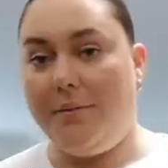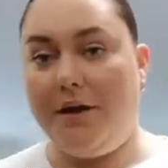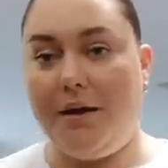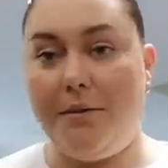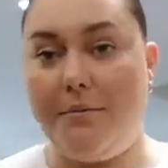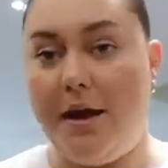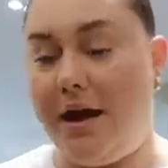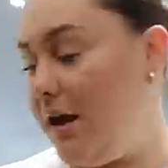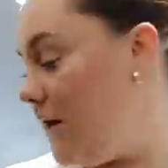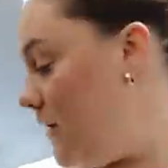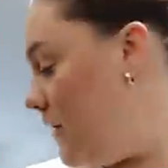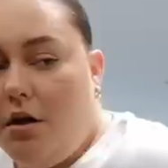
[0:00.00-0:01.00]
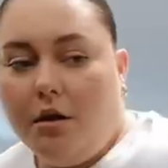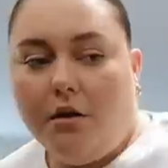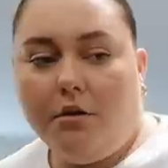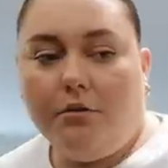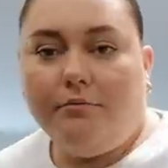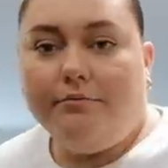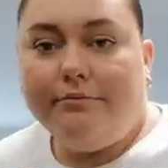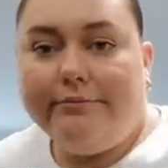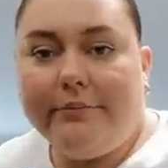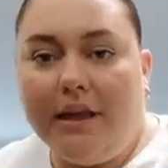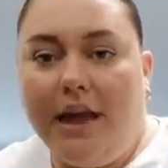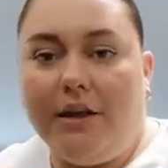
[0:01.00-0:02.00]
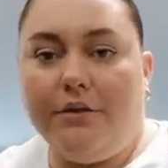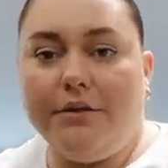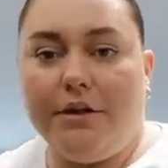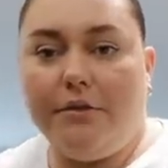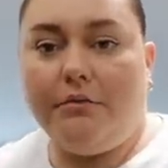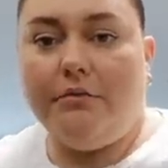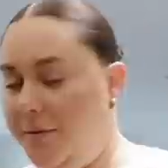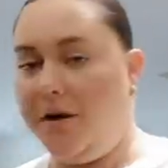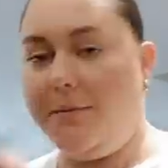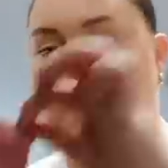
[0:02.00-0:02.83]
I'm gonna make, the kettle's on. I'm gonna